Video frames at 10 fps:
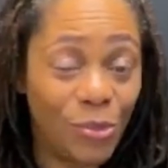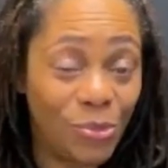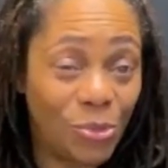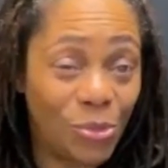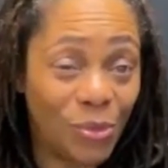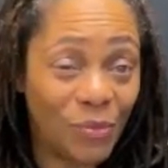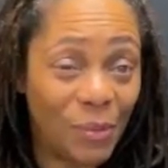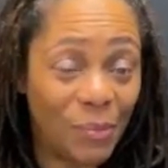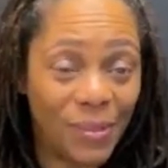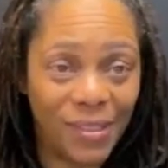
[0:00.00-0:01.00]
Do you
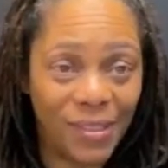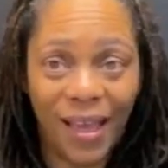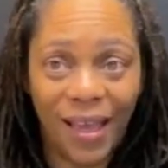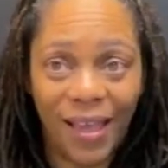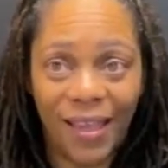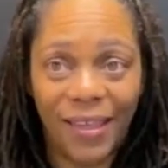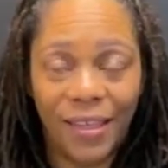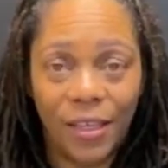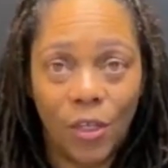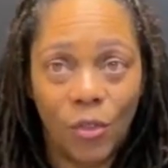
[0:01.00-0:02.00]
shrivel up and
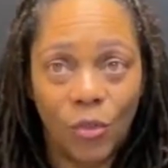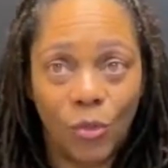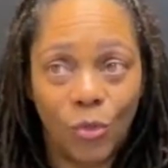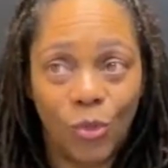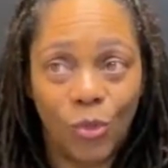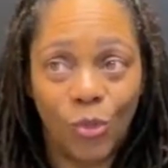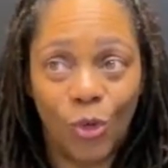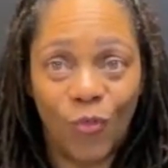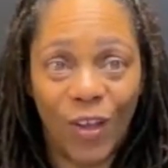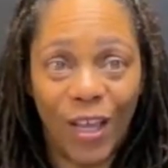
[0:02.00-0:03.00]
die? Do
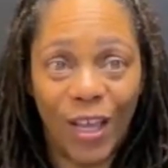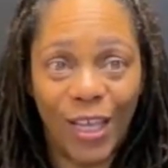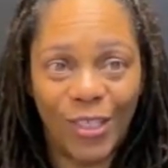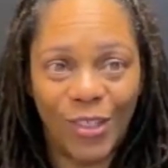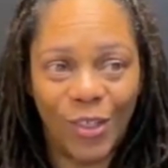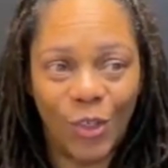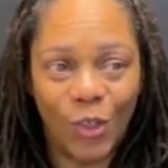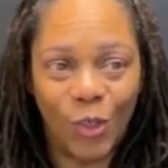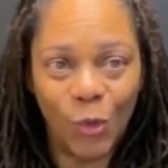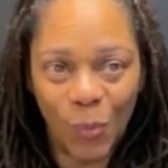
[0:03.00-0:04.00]
you go
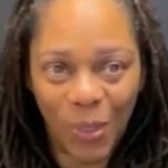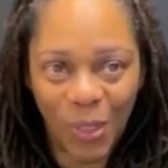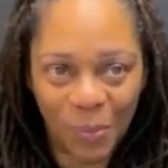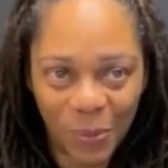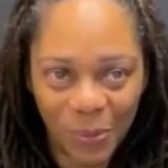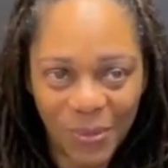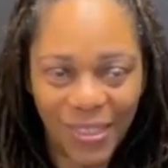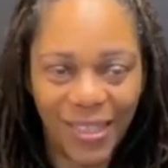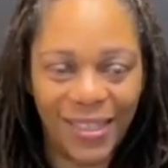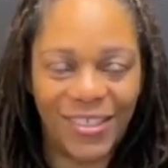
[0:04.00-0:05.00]
find new
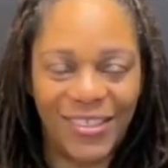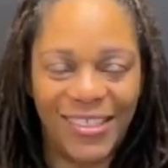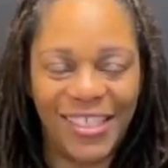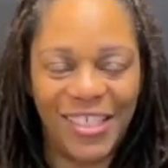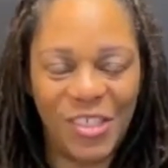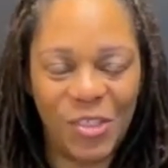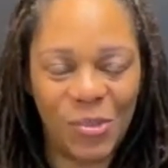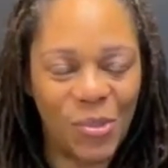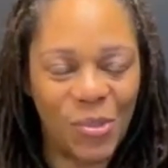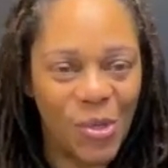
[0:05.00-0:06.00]
people to
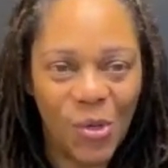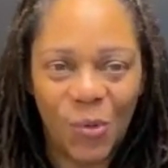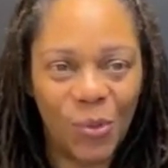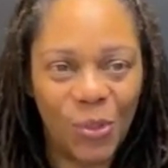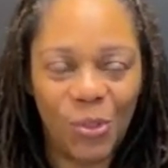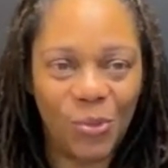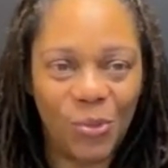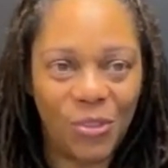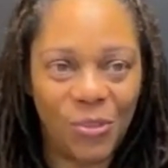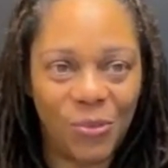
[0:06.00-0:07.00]
need you?
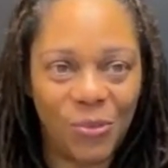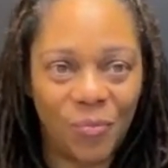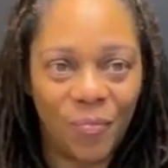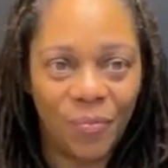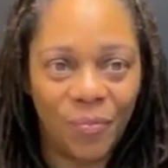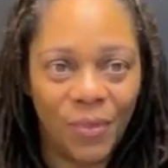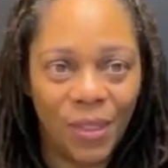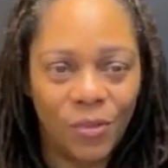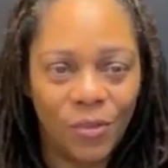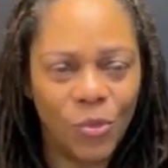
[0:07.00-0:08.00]
What do? Do
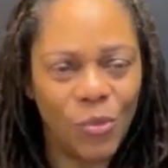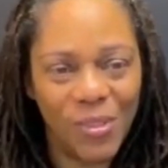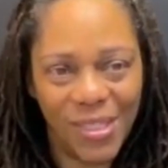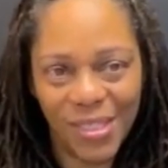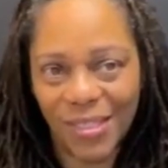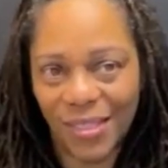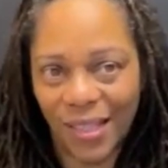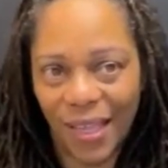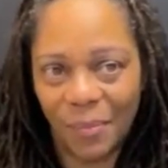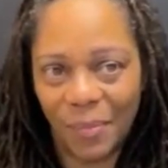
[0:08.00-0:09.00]
you
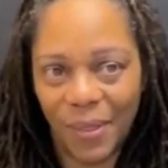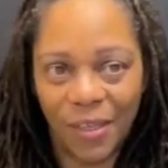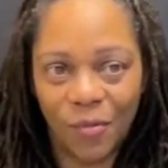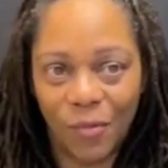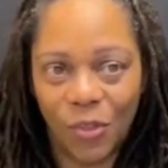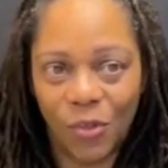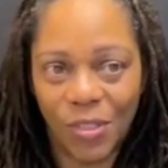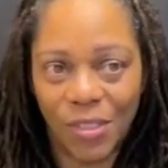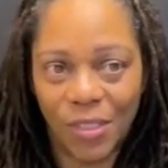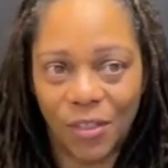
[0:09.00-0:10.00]
dislike being
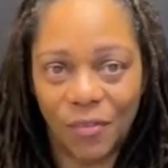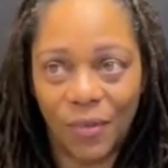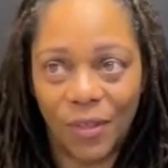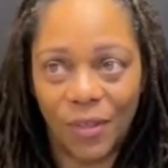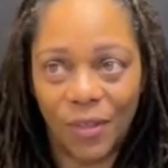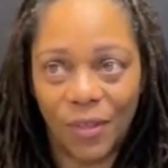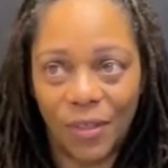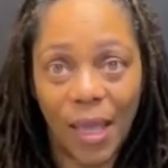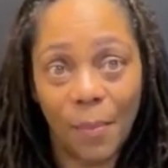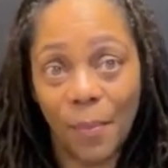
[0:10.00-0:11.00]
with yourself
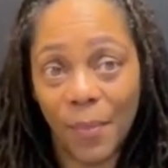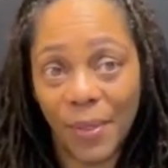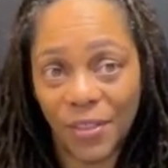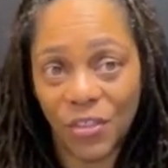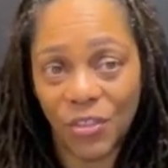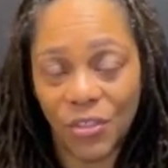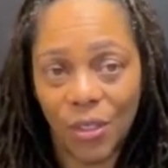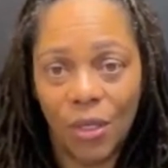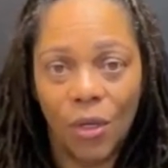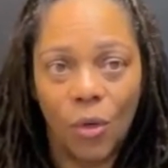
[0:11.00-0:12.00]
that much